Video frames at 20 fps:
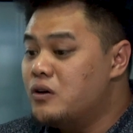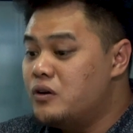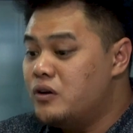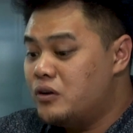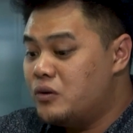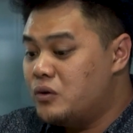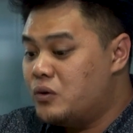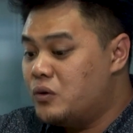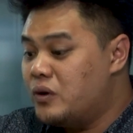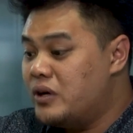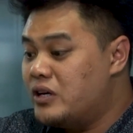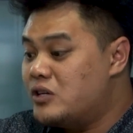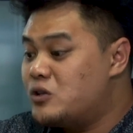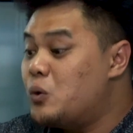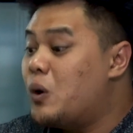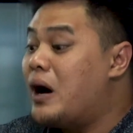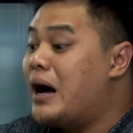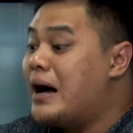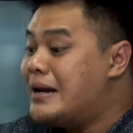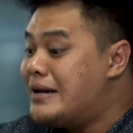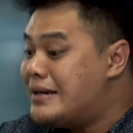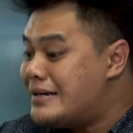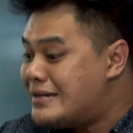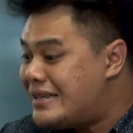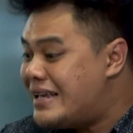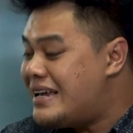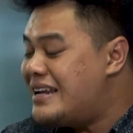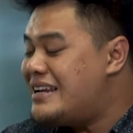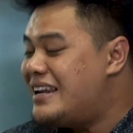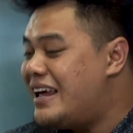you need to do is to
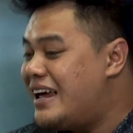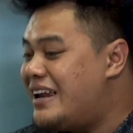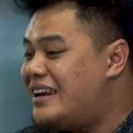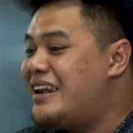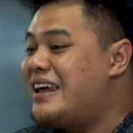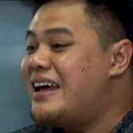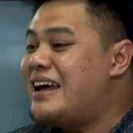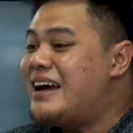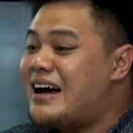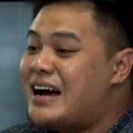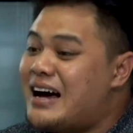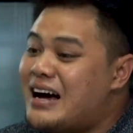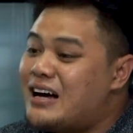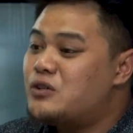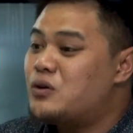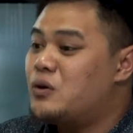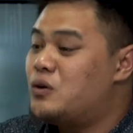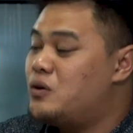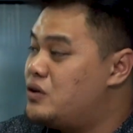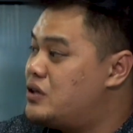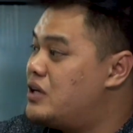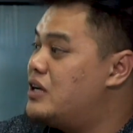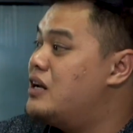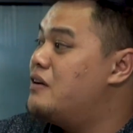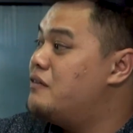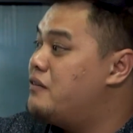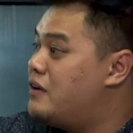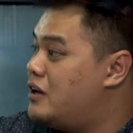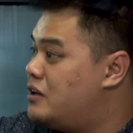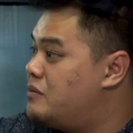understand that there are solutions
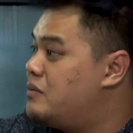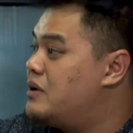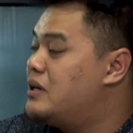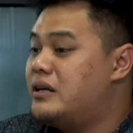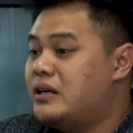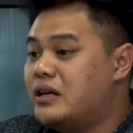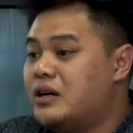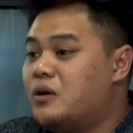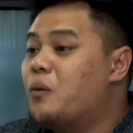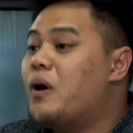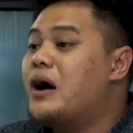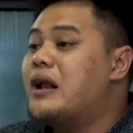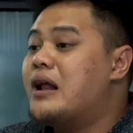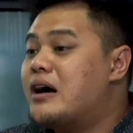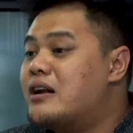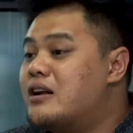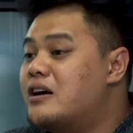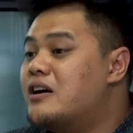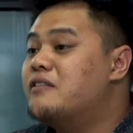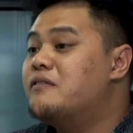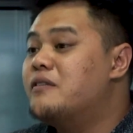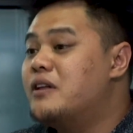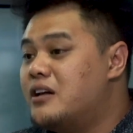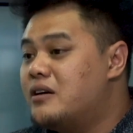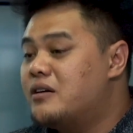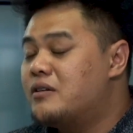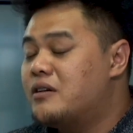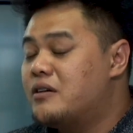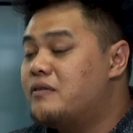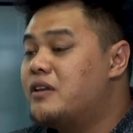available here. What are the
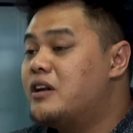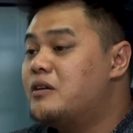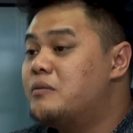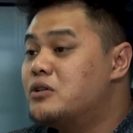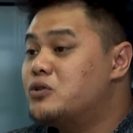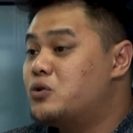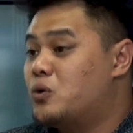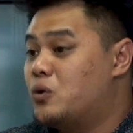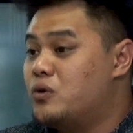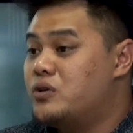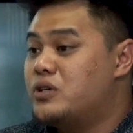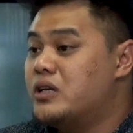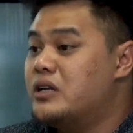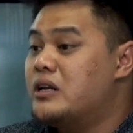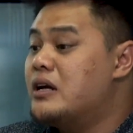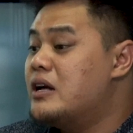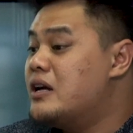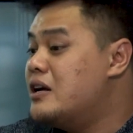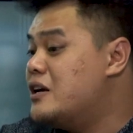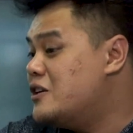available solutions?